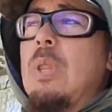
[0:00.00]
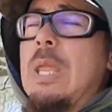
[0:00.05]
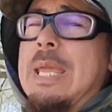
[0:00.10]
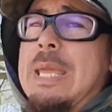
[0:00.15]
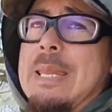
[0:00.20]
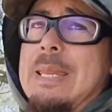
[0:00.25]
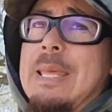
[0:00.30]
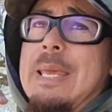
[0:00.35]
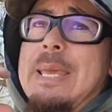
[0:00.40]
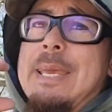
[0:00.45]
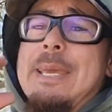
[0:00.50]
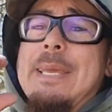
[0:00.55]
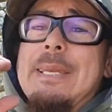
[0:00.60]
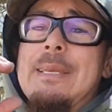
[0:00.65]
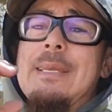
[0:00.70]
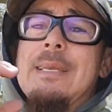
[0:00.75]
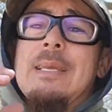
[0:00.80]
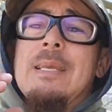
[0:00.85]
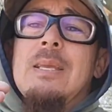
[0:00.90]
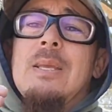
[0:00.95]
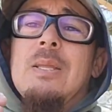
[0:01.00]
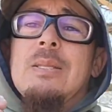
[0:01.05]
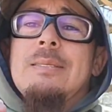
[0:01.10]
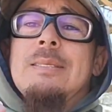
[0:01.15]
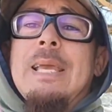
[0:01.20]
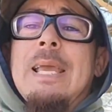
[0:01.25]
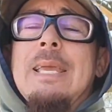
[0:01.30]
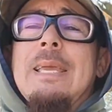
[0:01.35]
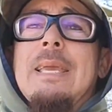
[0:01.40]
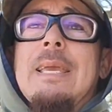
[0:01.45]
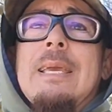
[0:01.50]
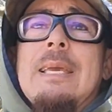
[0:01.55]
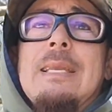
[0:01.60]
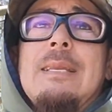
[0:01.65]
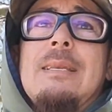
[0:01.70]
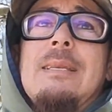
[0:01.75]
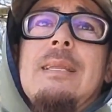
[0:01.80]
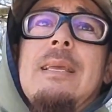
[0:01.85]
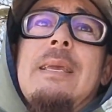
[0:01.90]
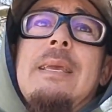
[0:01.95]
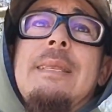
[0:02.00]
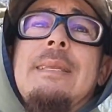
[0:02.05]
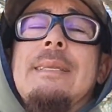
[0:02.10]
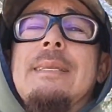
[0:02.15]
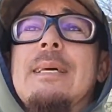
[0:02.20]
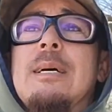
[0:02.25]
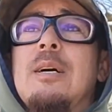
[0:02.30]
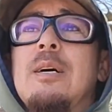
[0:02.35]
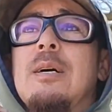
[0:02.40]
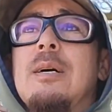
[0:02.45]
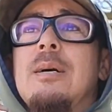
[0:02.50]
and then take it, and